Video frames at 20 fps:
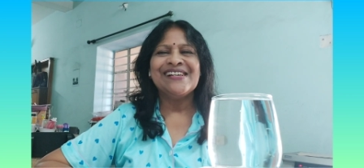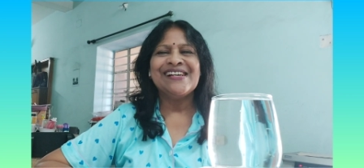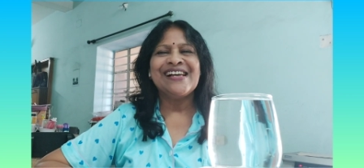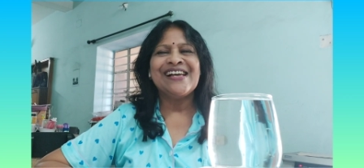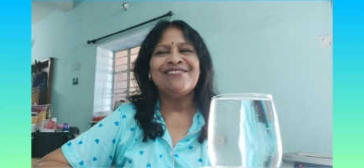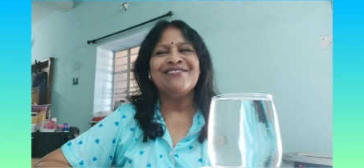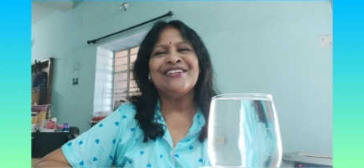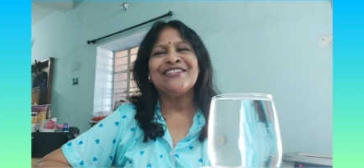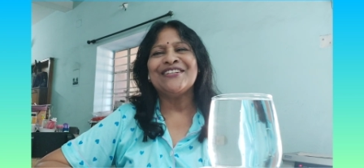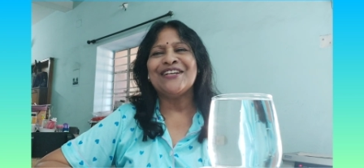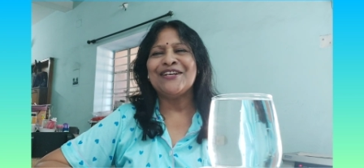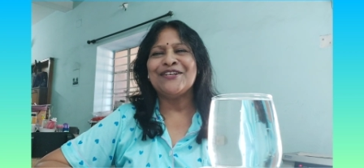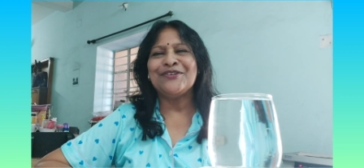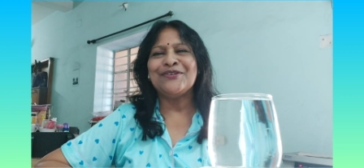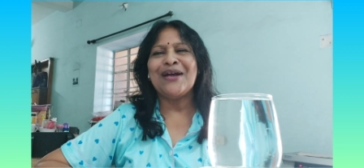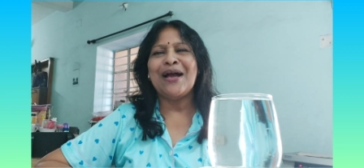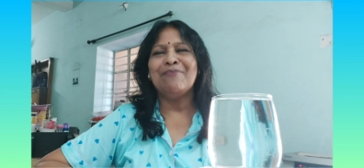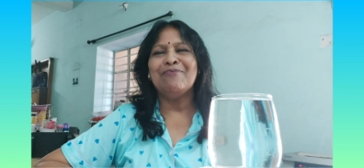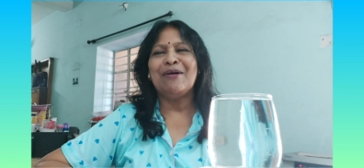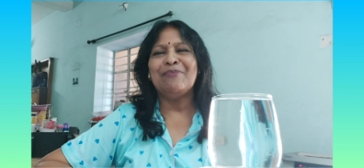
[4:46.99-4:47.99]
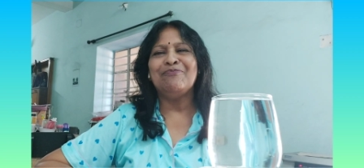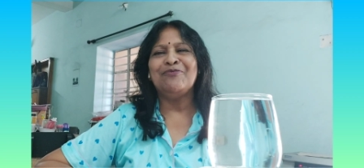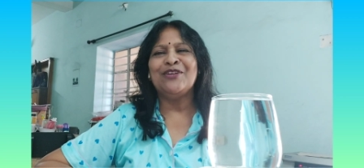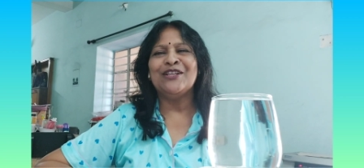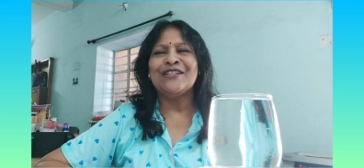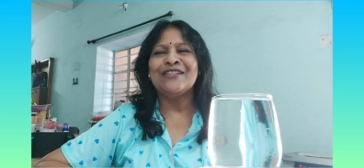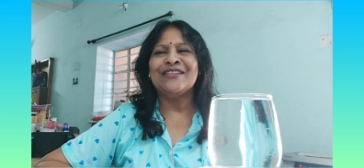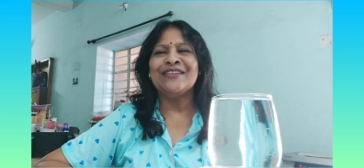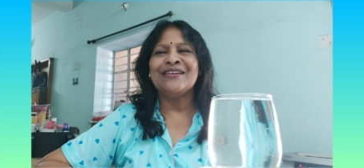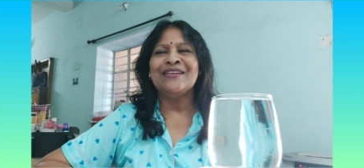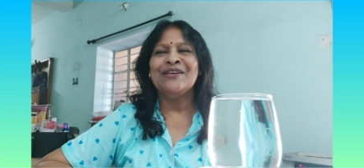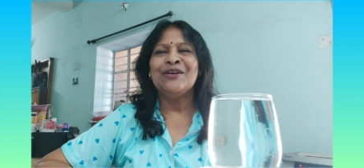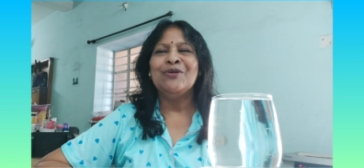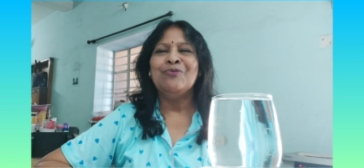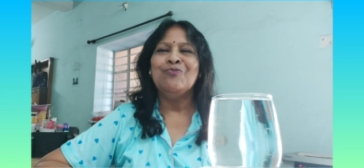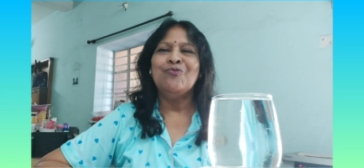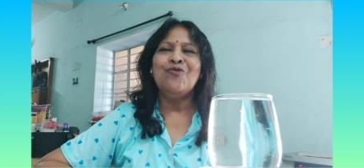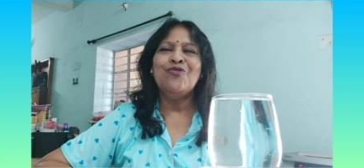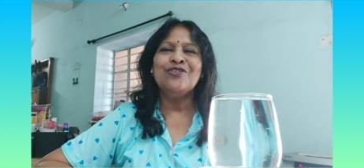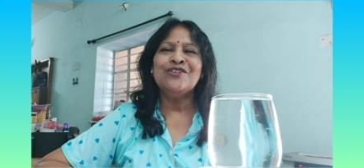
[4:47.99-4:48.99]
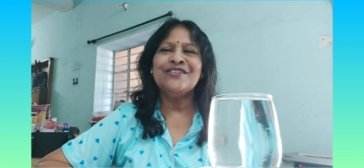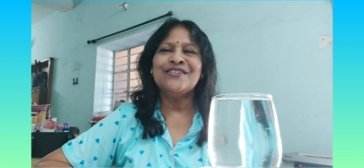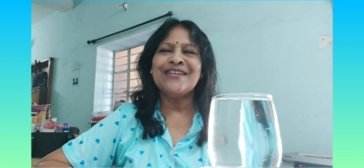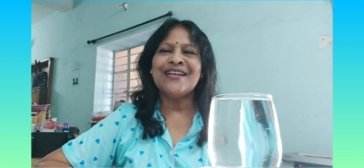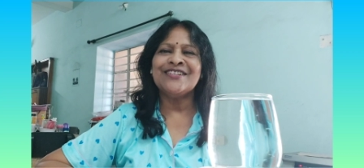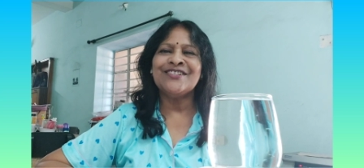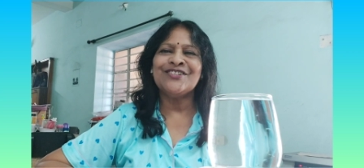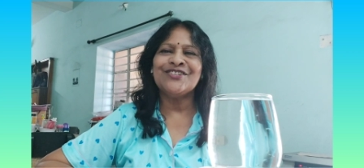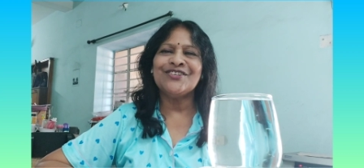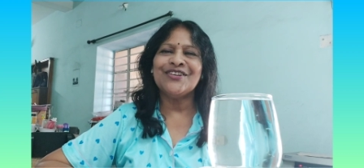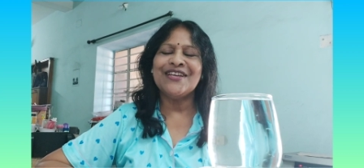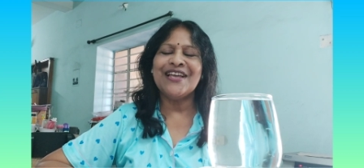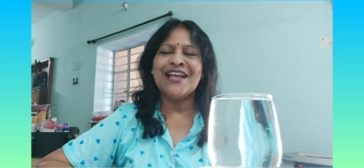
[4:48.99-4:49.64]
I will try to come up with more such